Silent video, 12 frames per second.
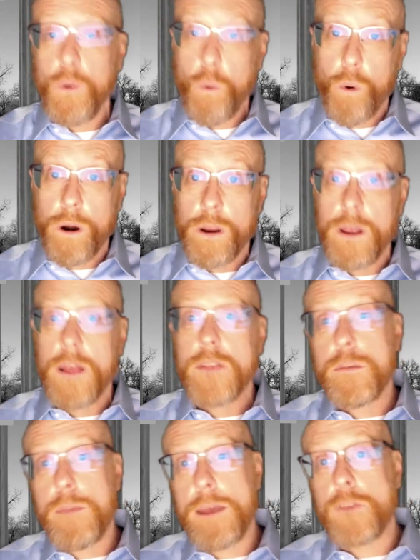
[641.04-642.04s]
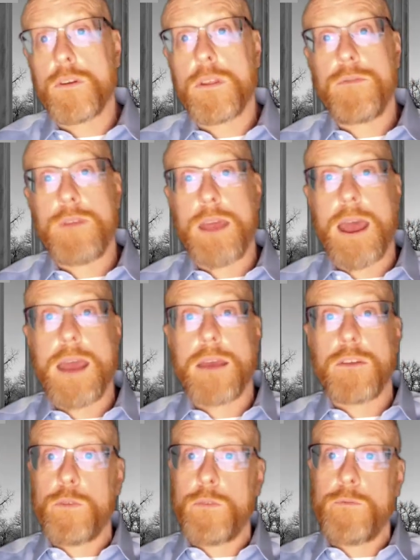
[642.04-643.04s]
or to make sure the VA
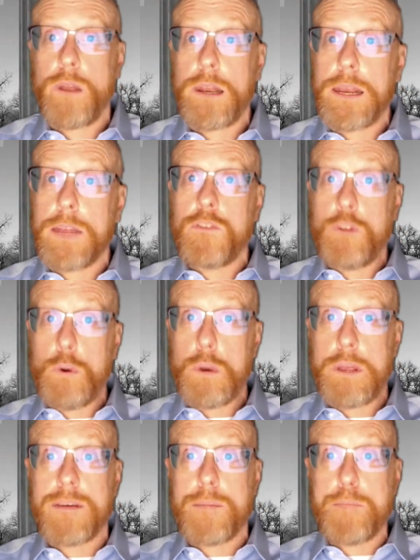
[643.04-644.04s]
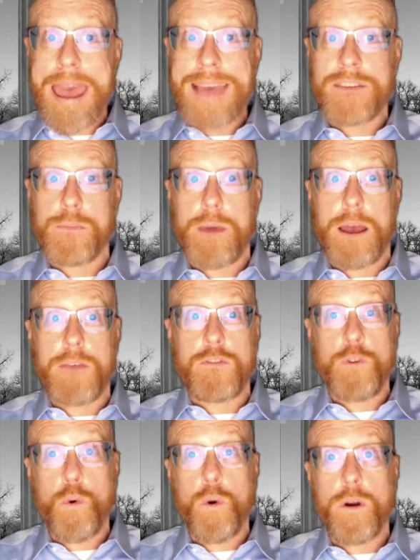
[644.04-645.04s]
is fulfilling its duty to maximize
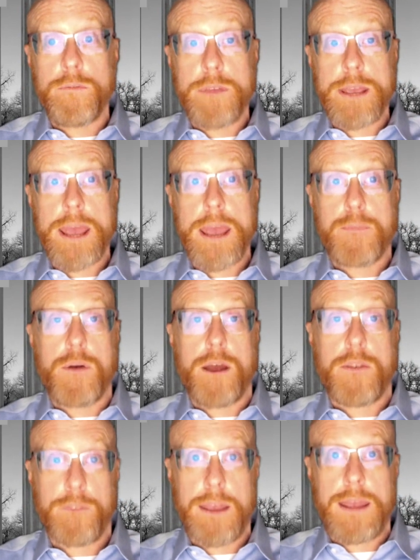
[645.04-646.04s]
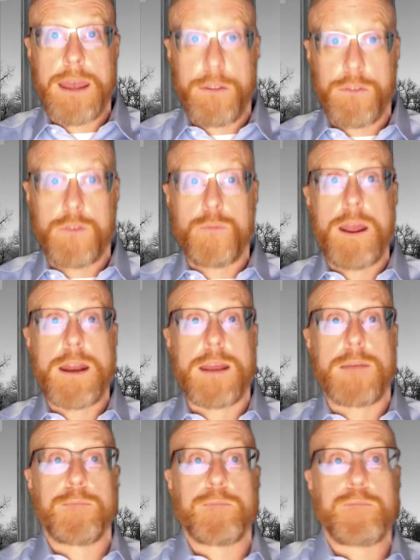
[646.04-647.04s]
your VA prostate cancer rating.
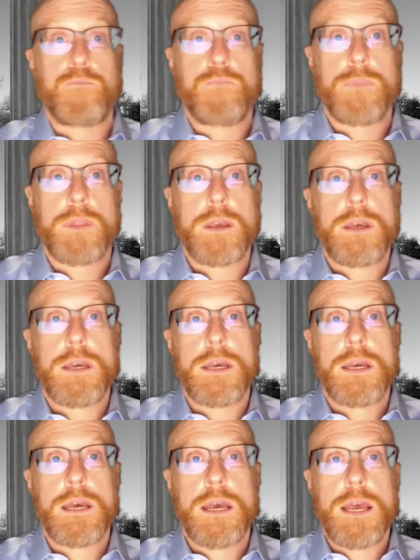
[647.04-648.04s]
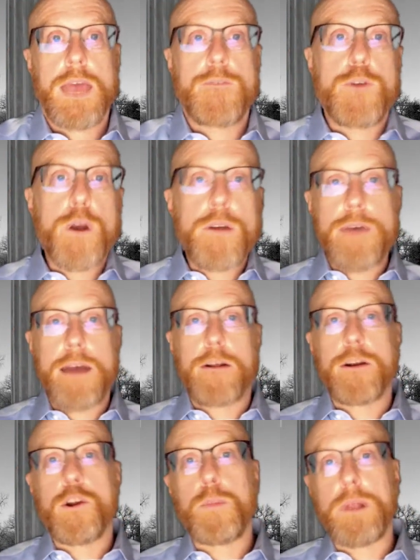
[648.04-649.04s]
If you're a
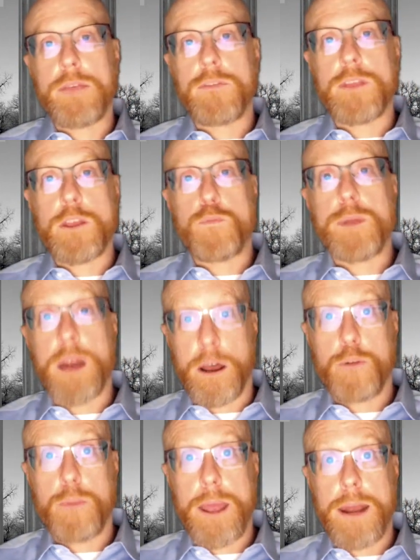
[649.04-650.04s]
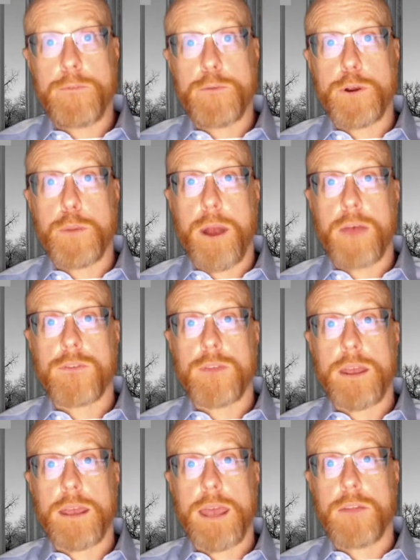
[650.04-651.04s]
veteran who believes that you've been underrated for your
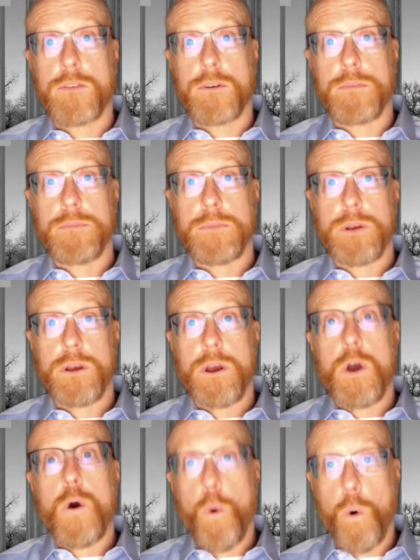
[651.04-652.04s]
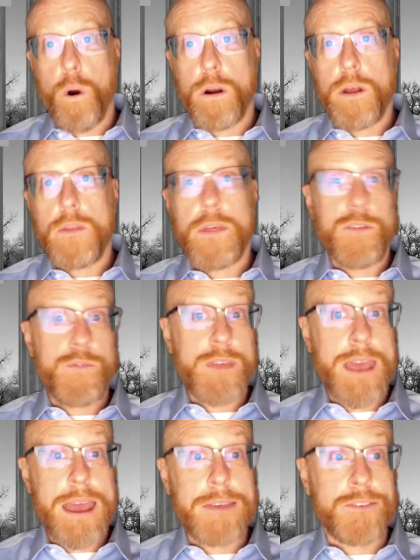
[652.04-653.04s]
prostate cancer, or that the
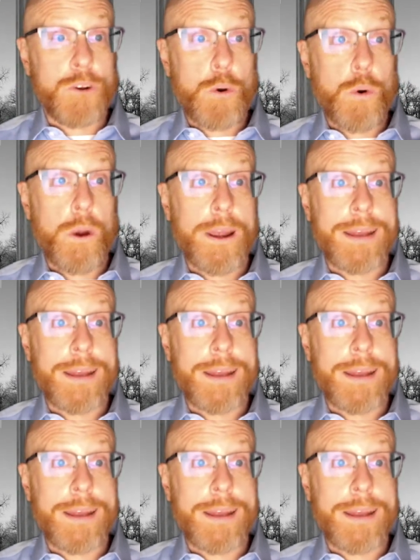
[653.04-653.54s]
VA is ignoring